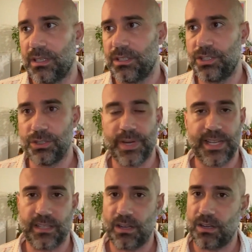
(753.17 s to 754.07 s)

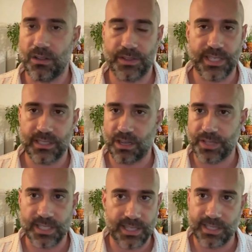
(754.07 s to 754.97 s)
doing all
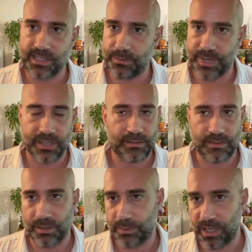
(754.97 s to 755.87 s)
these things that
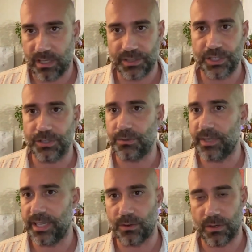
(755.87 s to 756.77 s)
we all do
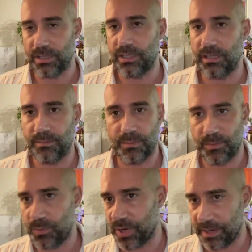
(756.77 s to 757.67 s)
in order to
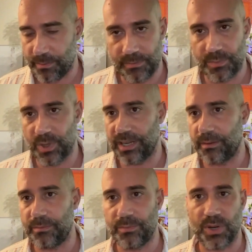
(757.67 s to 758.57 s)
bring a
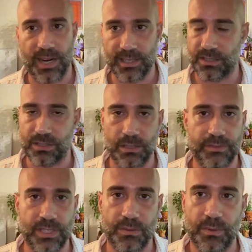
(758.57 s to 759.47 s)
product or
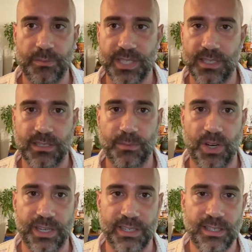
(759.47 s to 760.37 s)
service or business to market.